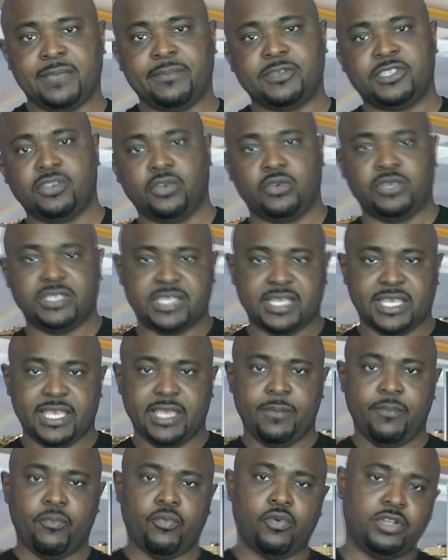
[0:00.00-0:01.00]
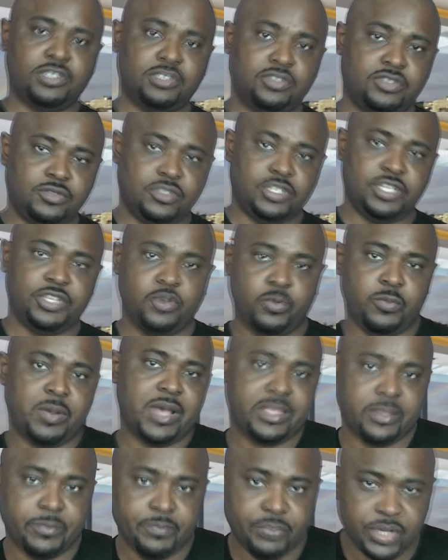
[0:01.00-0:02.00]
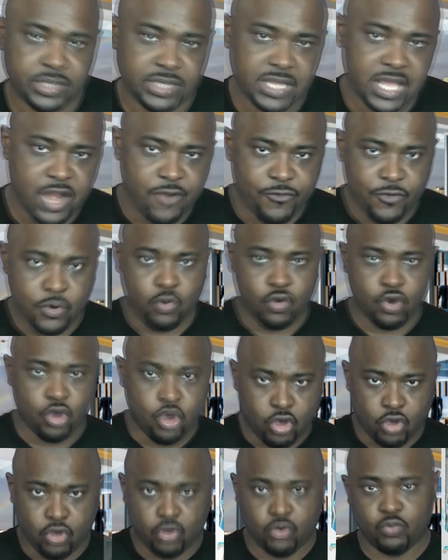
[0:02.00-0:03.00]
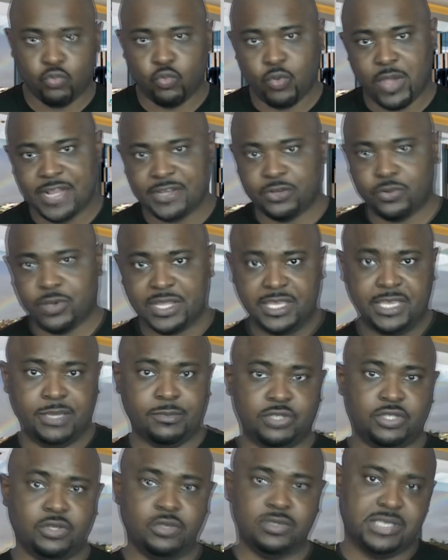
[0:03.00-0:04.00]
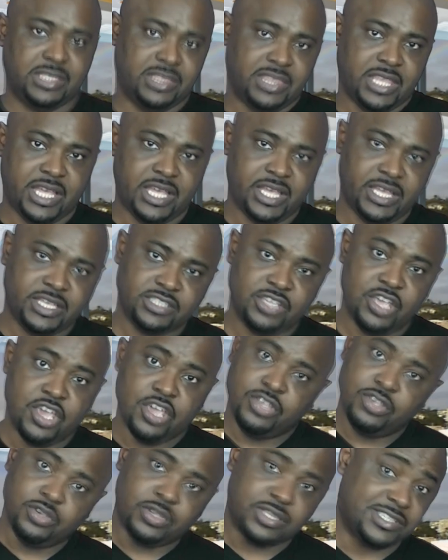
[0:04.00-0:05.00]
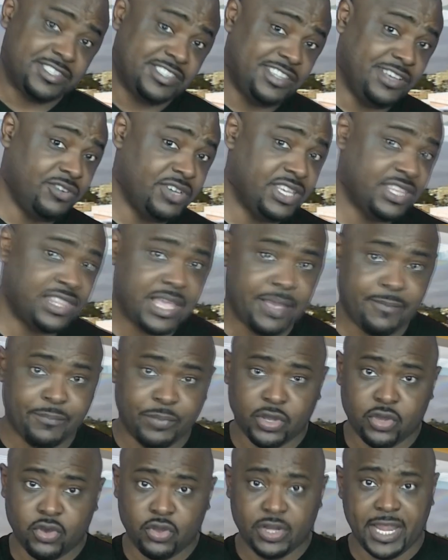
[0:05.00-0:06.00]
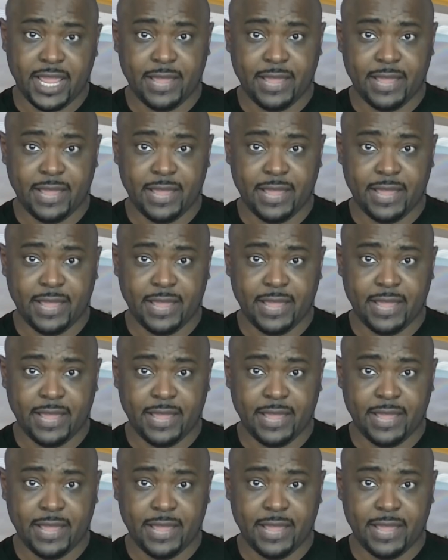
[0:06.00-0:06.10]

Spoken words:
episode is again brought to you by the book that I wrote called Why Do I Keep Choosing Thugs? You can still get that book on